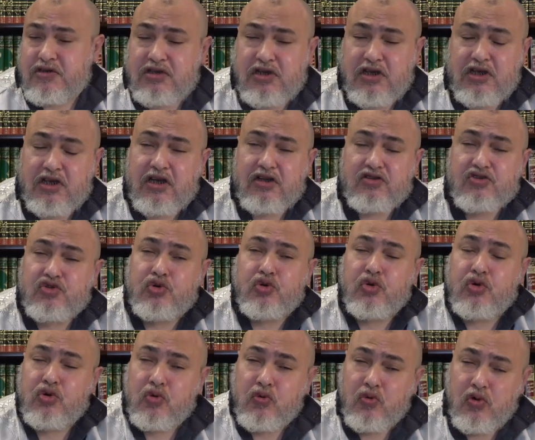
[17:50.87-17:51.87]
They get to
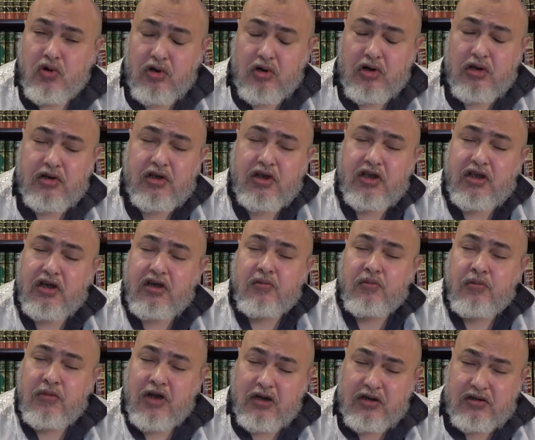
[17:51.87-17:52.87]
go to war, they get
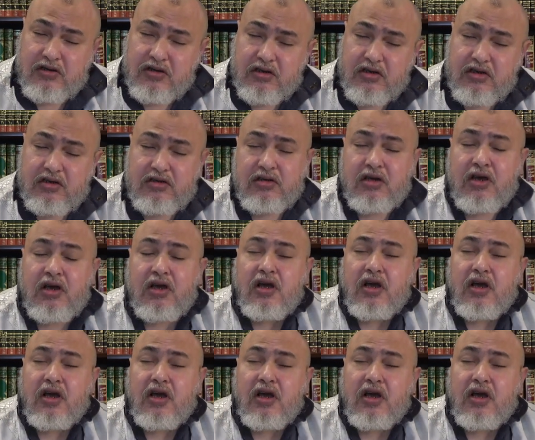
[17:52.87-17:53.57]
martyred,